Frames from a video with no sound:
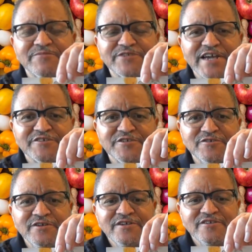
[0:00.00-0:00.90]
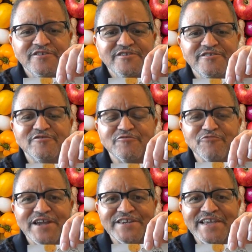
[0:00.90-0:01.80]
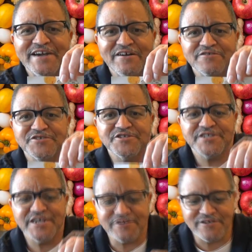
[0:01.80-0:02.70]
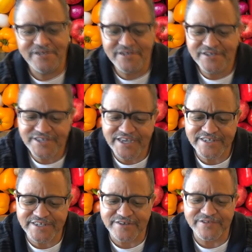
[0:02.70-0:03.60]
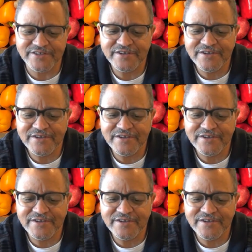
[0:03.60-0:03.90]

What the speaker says: I'm going to actually do it right now. Just take a taste of it.